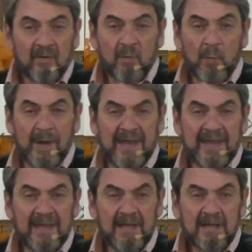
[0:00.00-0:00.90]

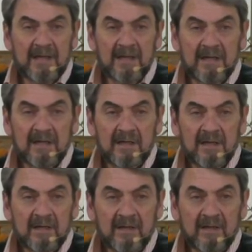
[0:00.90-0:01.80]
we
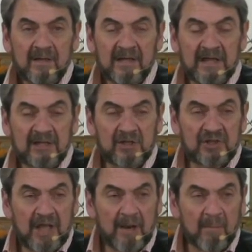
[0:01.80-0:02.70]
get to
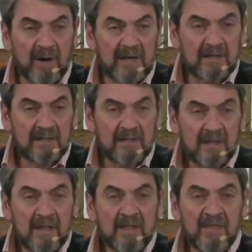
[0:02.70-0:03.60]
celebrate
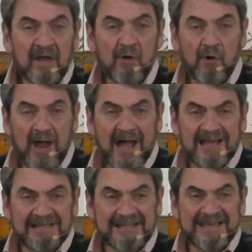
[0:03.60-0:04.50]
that
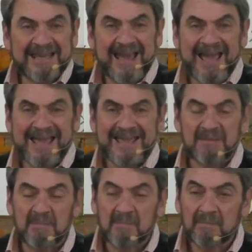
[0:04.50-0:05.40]
Christ
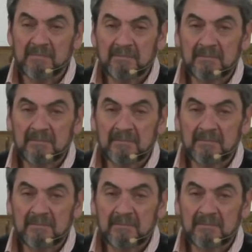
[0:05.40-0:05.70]
came.